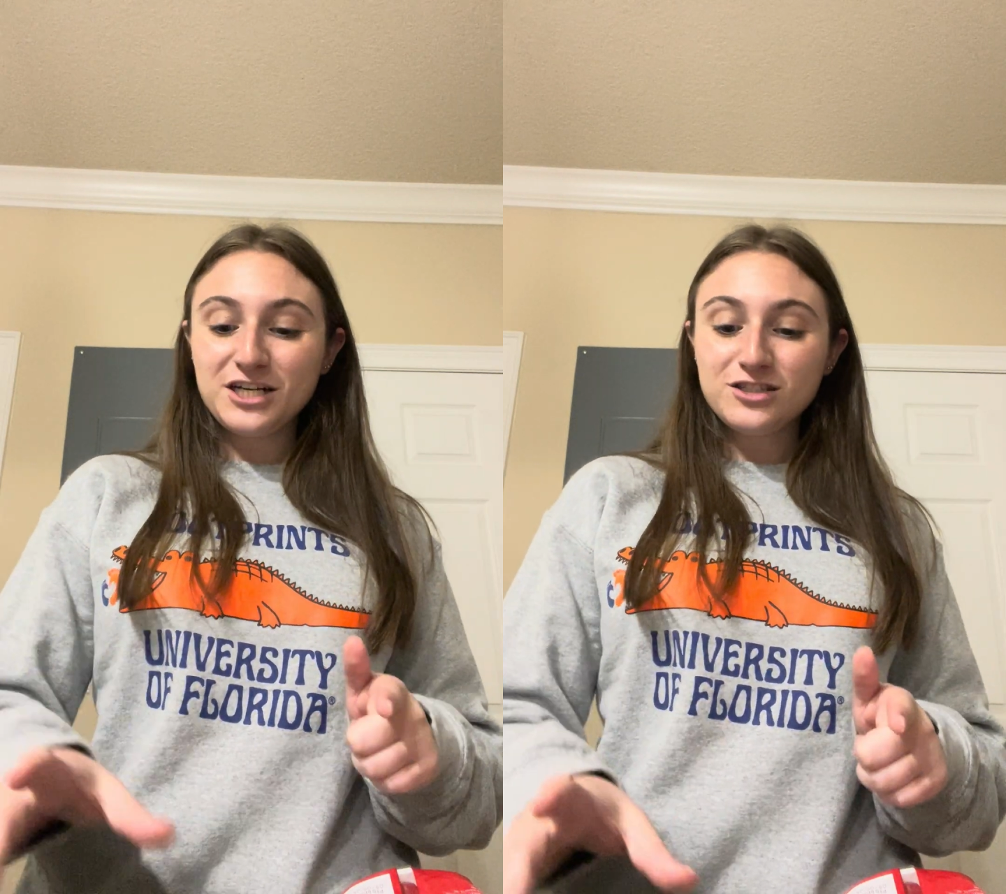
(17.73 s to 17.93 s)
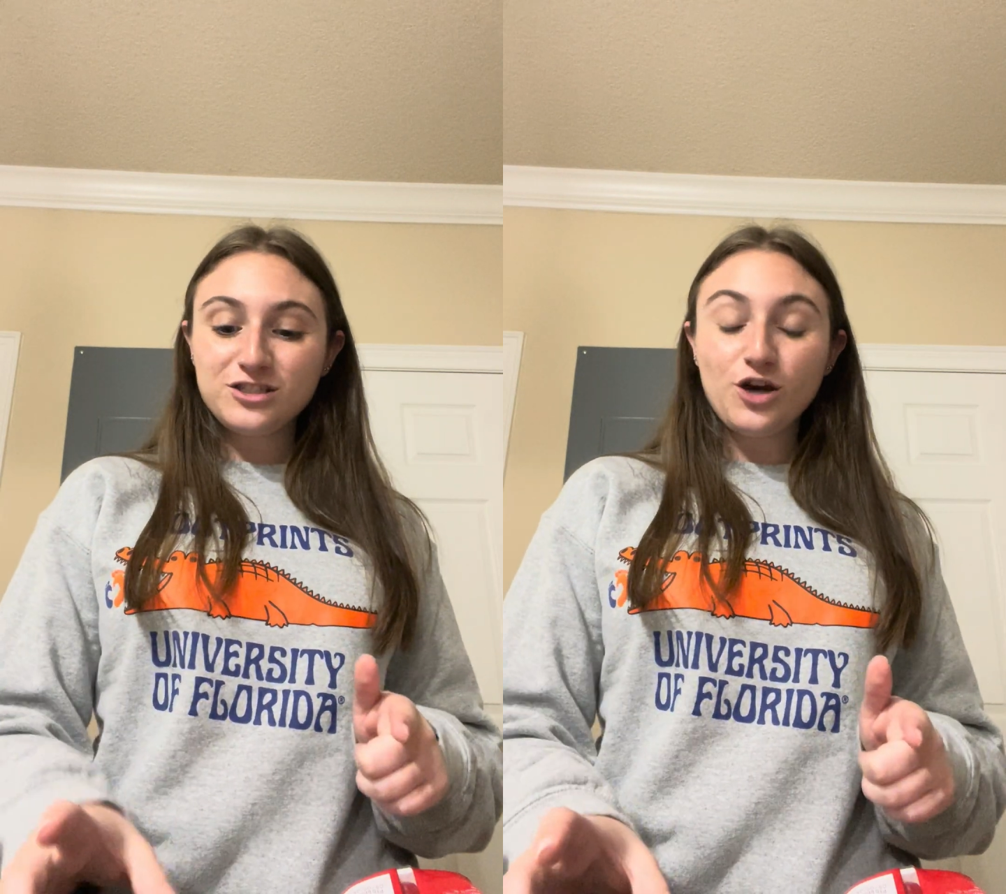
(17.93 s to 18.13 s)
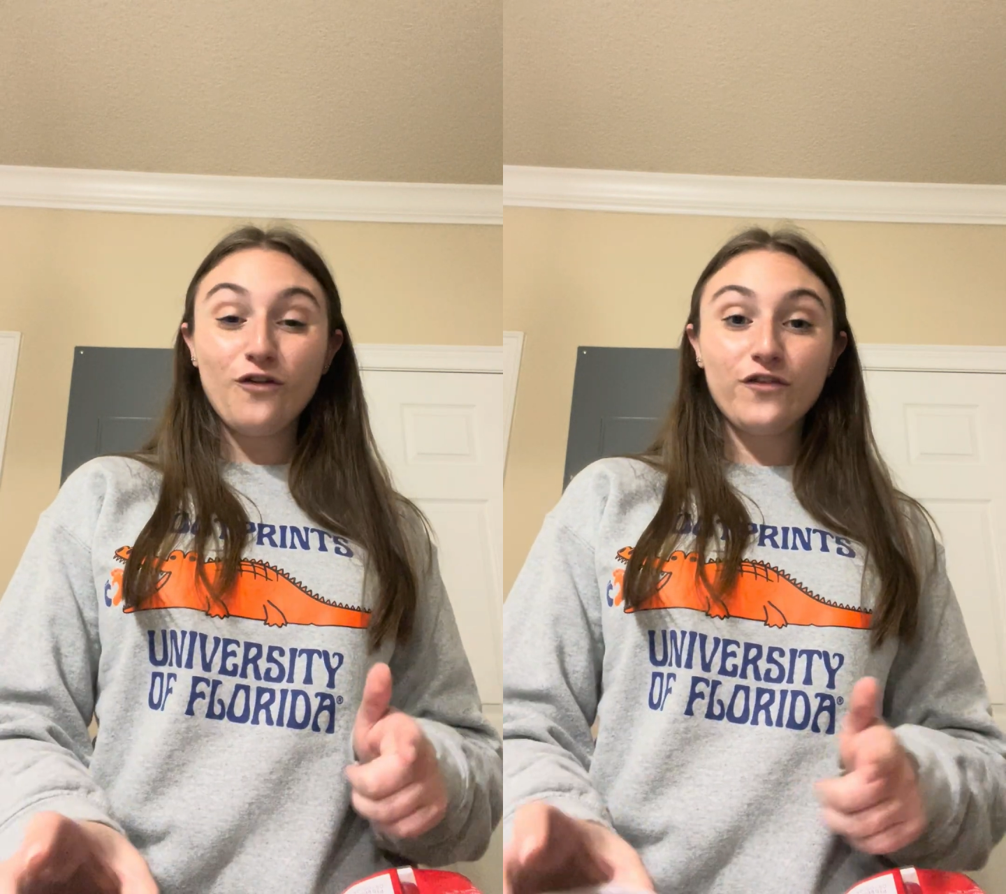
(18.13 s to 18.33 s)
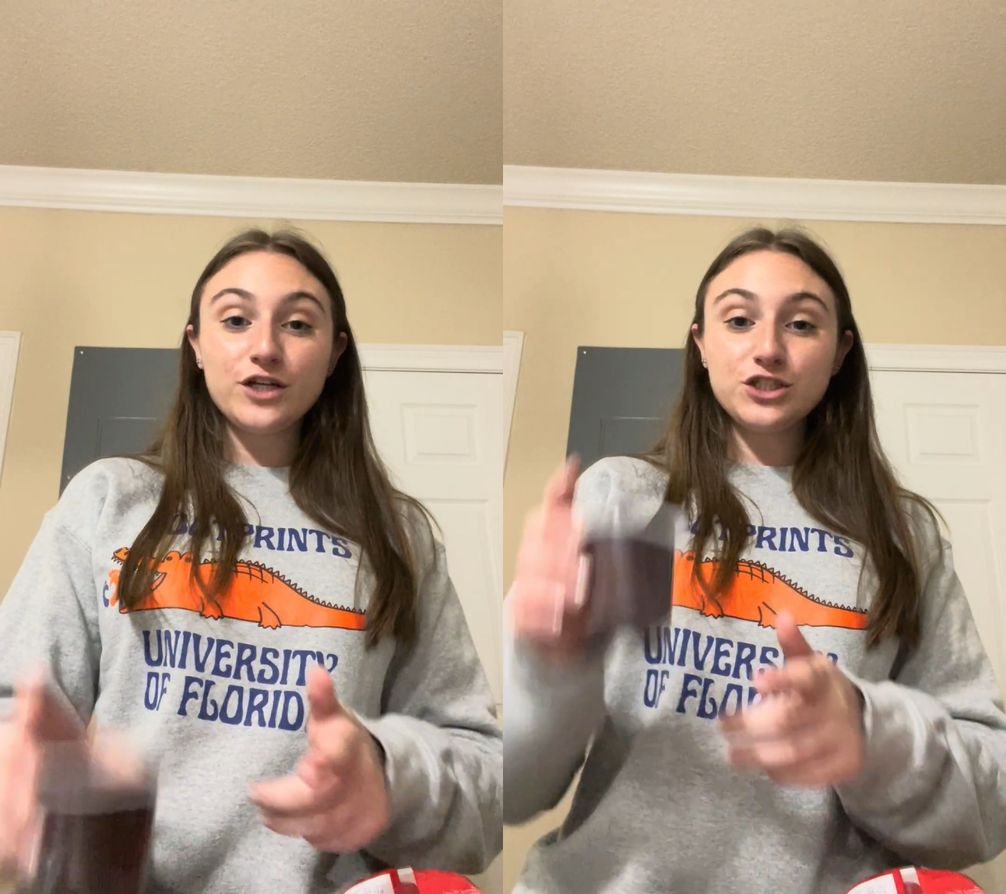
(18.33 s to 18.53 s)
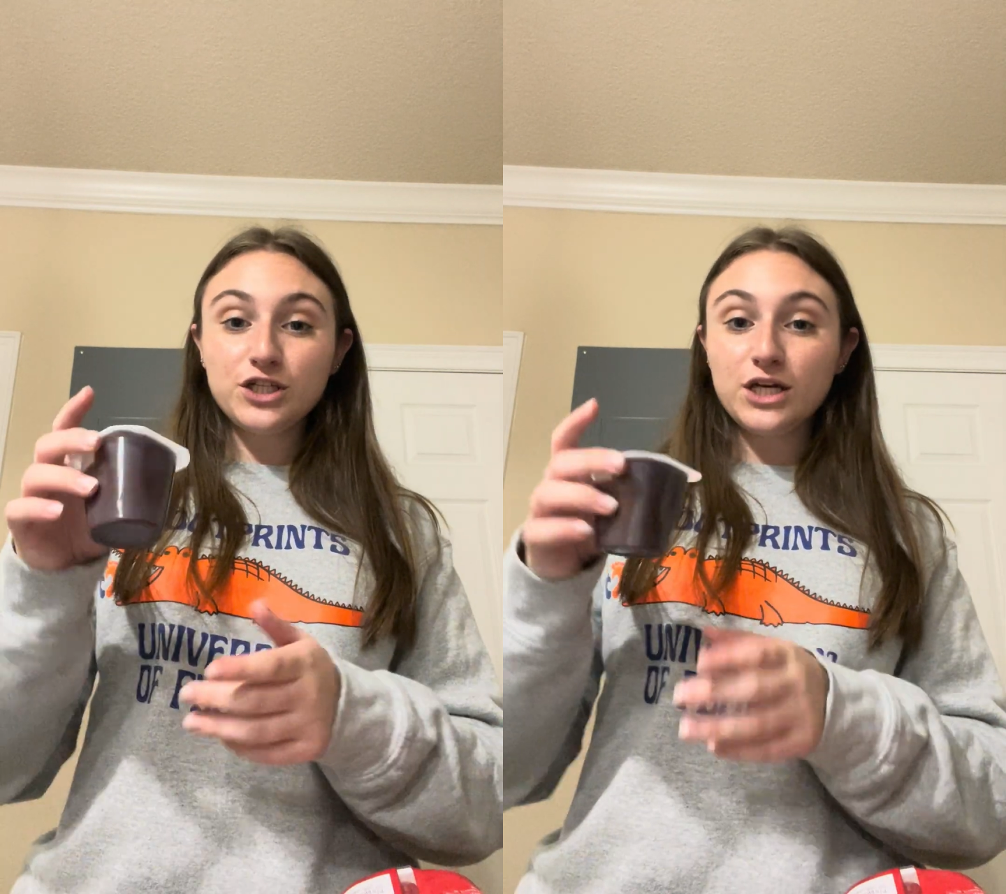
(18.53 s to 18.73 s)
So
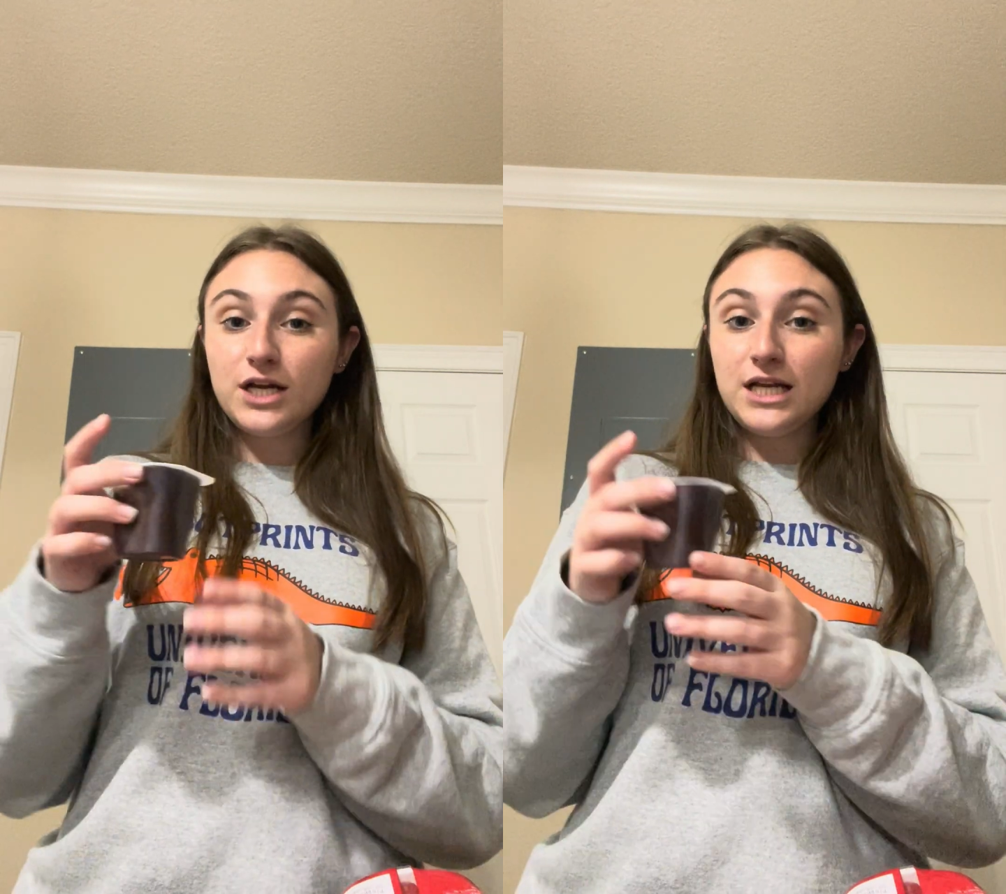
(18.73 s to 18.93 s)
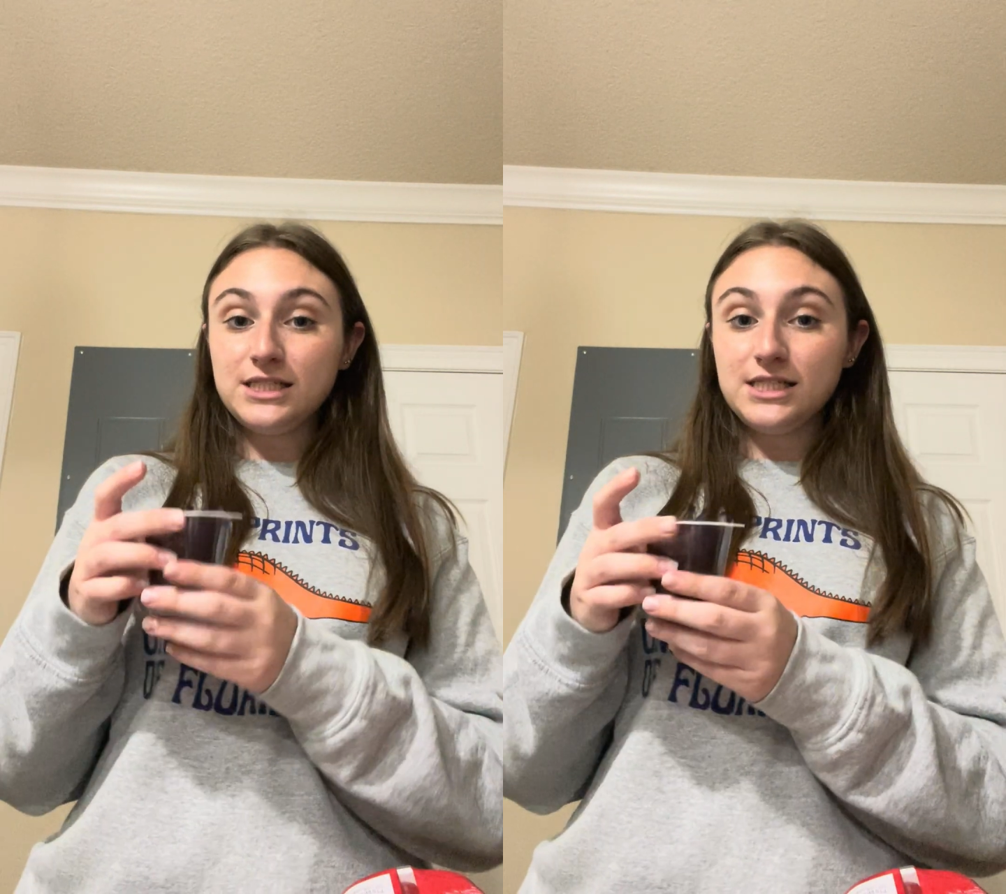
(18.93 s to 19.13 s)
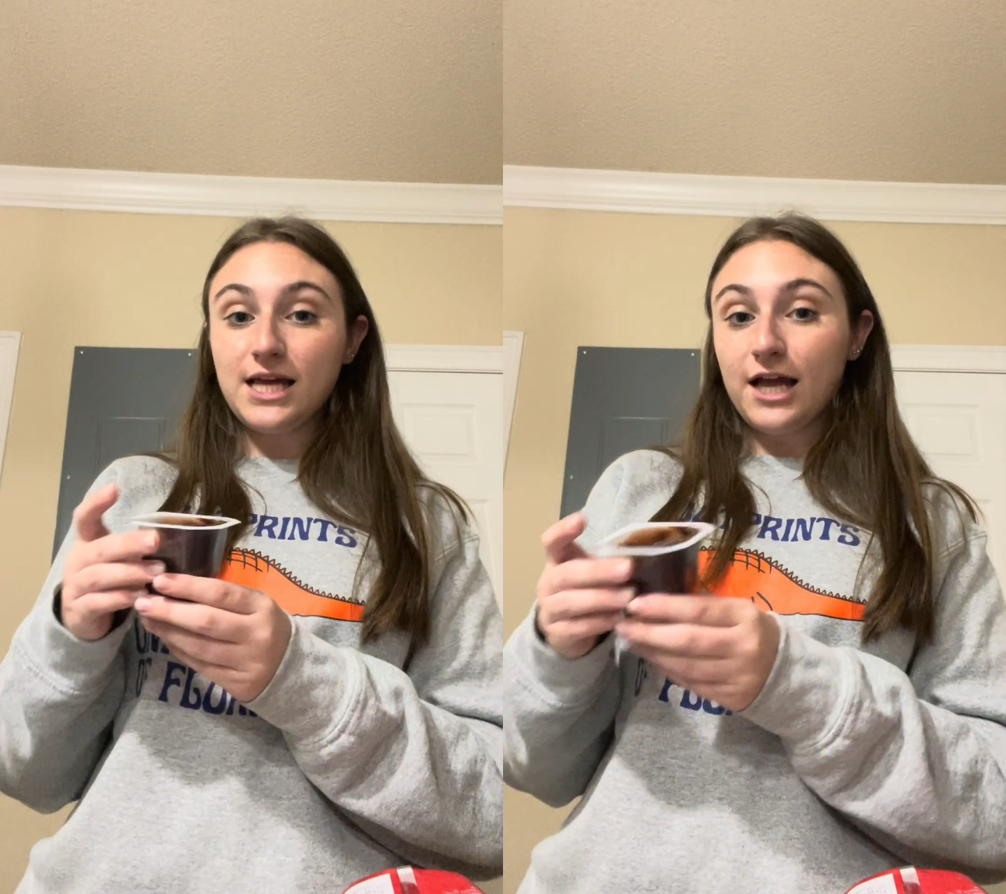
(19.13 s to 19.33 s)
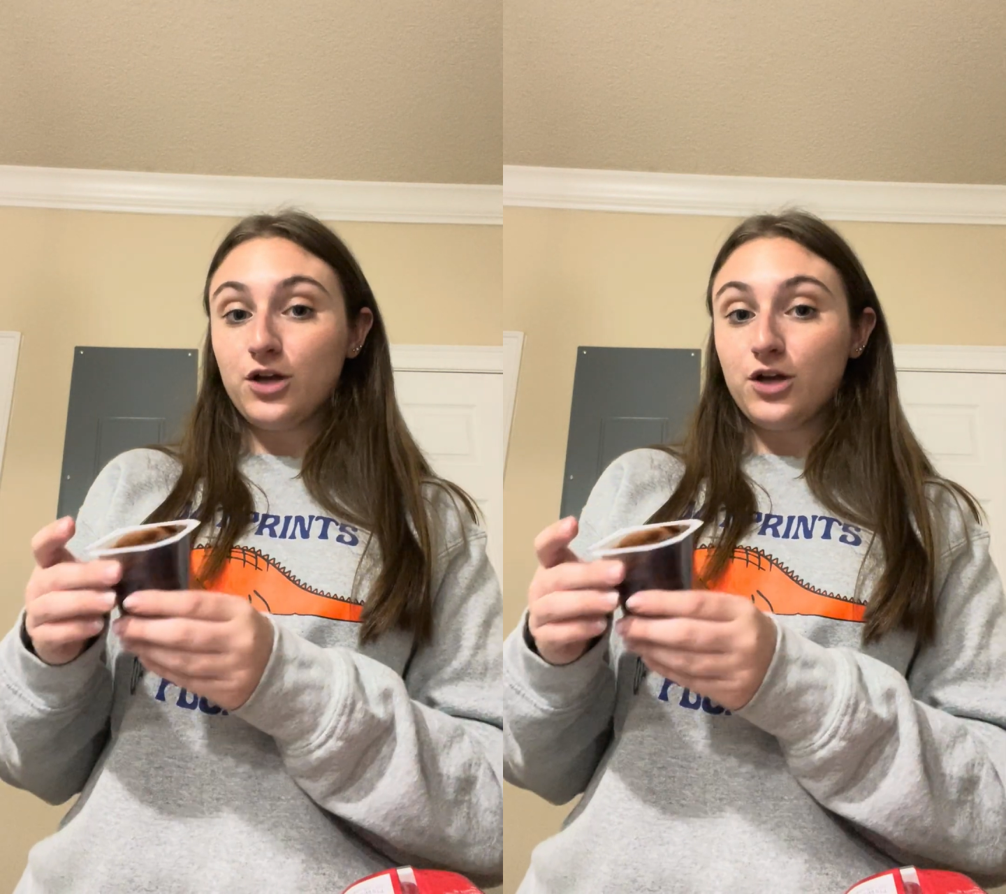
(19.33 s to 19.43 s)
first you're gonna need to get